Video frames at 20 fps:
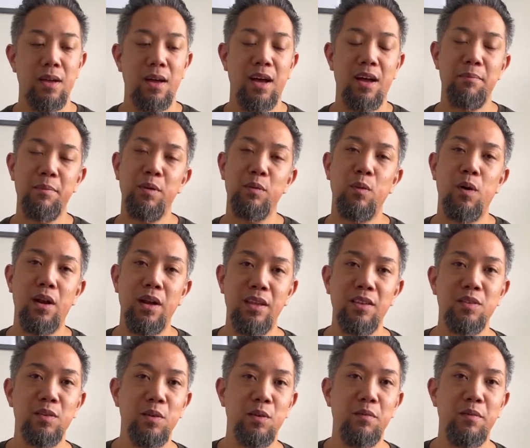I've been wanting
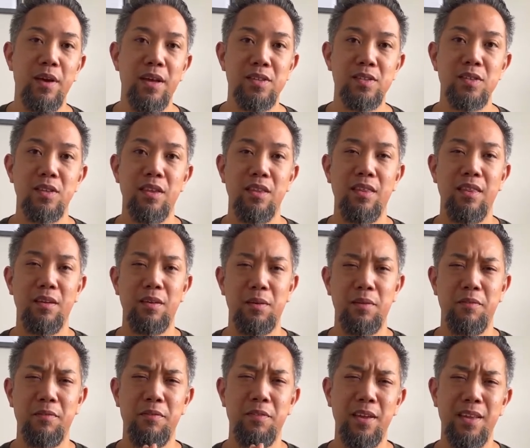to invest in the
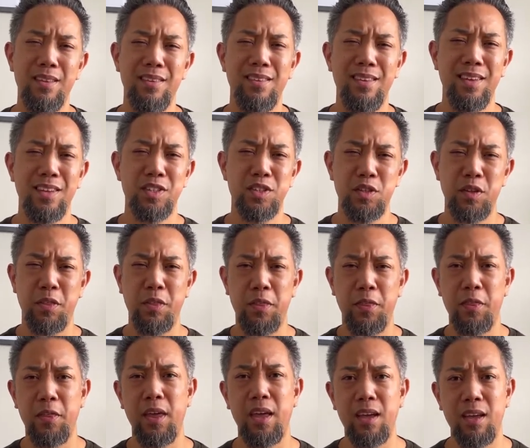vintage,
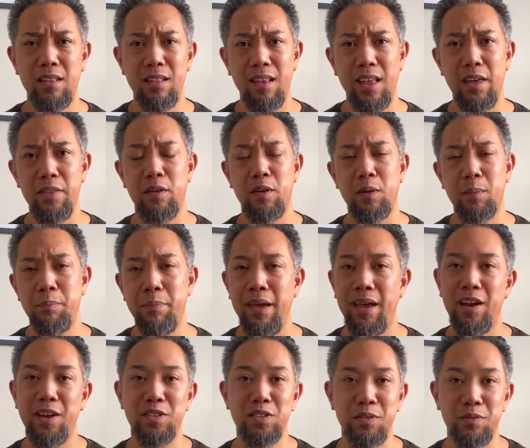thick leather
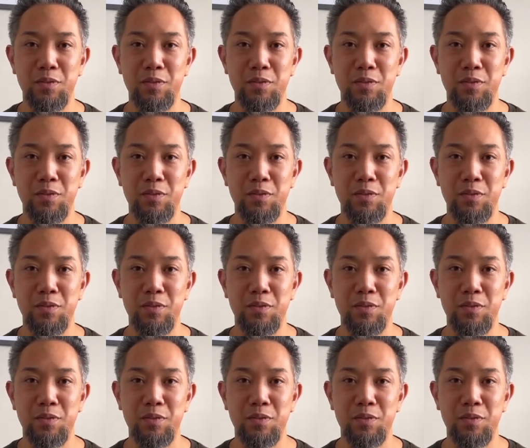pairs of